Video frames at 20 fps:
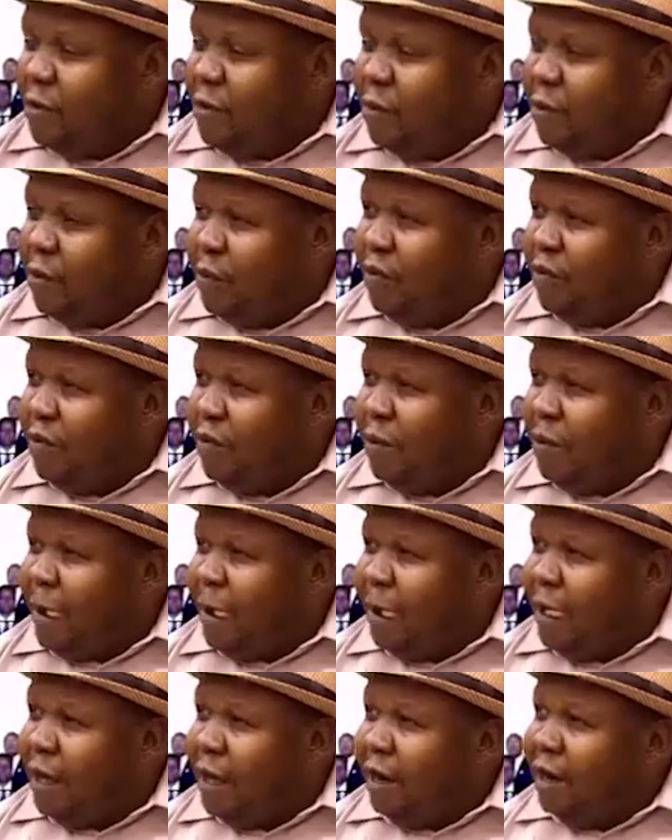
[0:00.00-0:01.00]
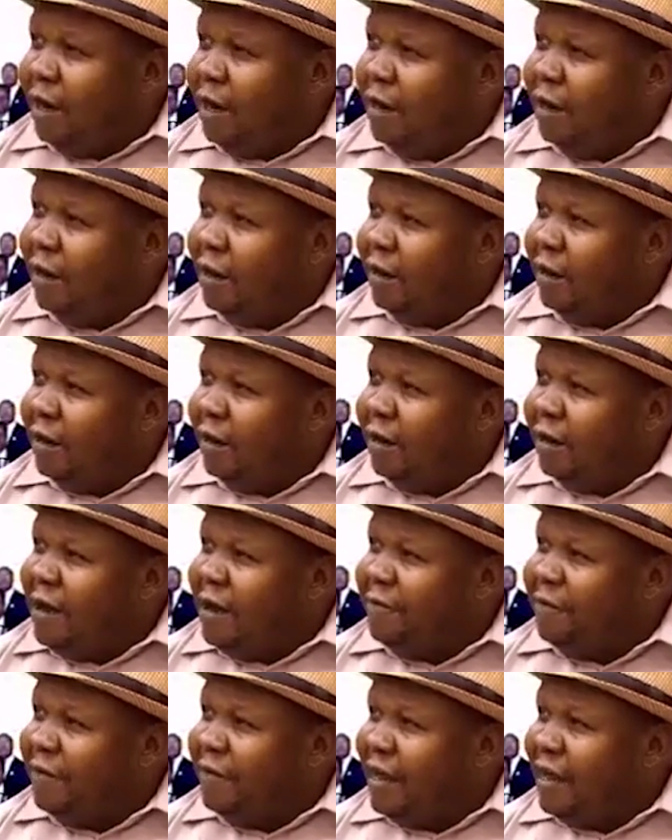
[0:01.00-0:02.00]
open
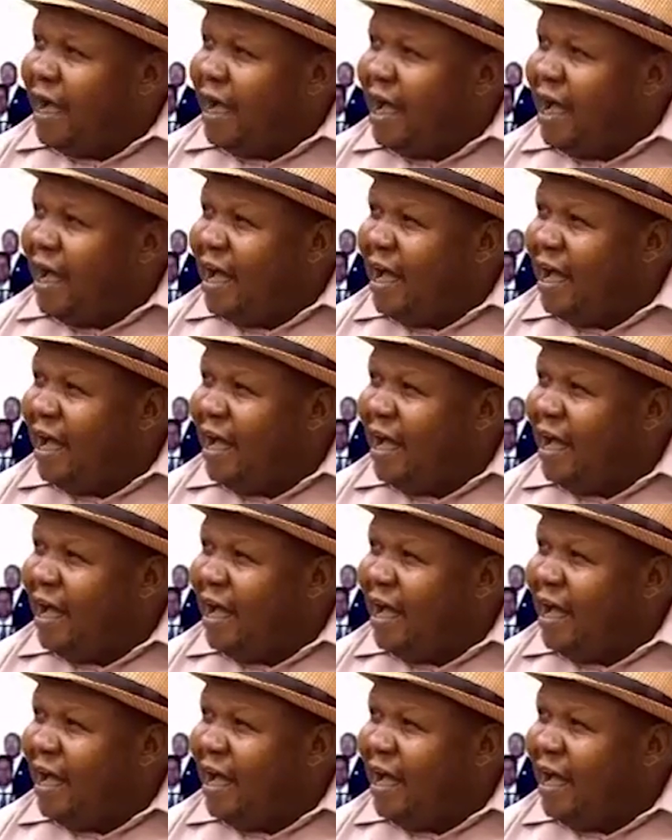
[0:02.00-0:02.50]
Africa